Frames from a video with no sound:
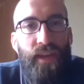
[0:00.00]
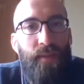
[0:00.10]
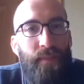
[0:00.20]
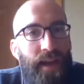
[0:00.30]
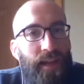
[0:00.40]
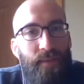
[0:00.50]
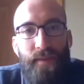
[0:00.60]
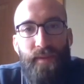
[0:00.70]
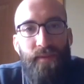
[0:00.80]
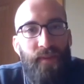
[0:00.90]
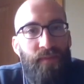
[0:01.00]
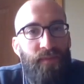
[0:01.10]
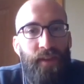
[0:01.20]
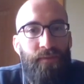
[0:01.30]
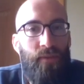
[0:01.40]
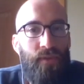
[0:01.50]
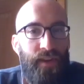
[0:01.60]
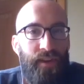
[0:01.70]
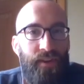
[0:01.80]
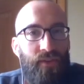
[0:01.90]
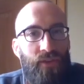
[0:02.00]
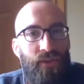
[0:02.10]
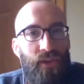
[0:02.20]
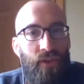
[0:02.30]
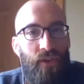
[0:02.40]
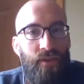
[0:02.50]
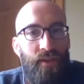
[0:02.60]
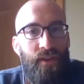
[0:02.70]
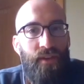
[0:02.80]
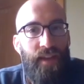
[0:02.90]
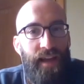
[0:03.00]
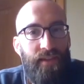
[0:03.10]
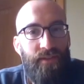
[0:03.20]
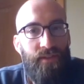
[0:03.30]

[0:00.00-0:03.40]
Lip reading: came back in maybe 15:40 or so. The last.